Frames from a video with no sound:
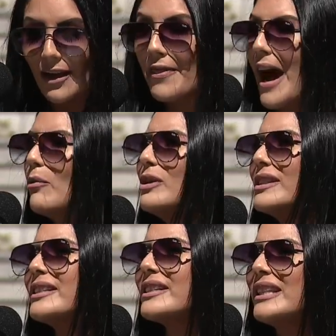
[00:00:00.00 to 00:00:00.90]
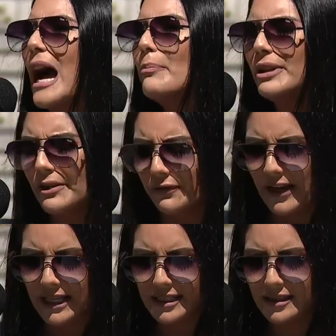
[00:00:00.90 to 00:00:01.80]
That was a slap in the
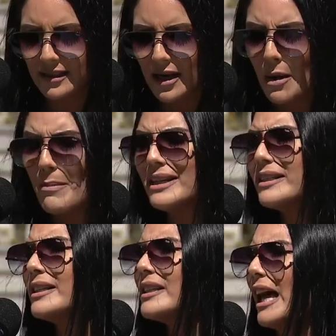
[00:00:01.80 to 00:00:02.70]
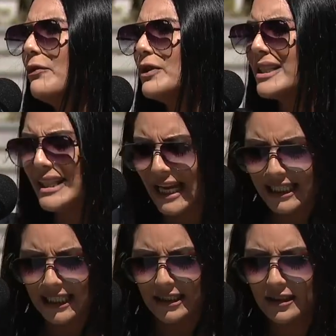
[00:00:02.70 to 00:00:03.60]
face. My son's life was
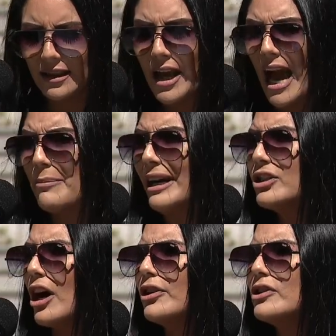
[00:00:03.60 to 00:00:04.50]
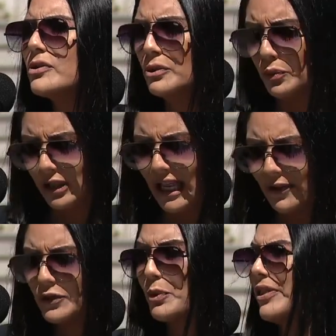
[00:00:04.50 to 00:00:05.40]
taken, and my daughters were
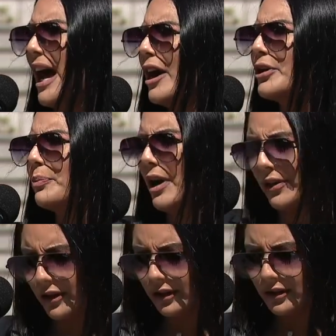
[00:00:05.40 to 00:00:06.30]
left without a brother.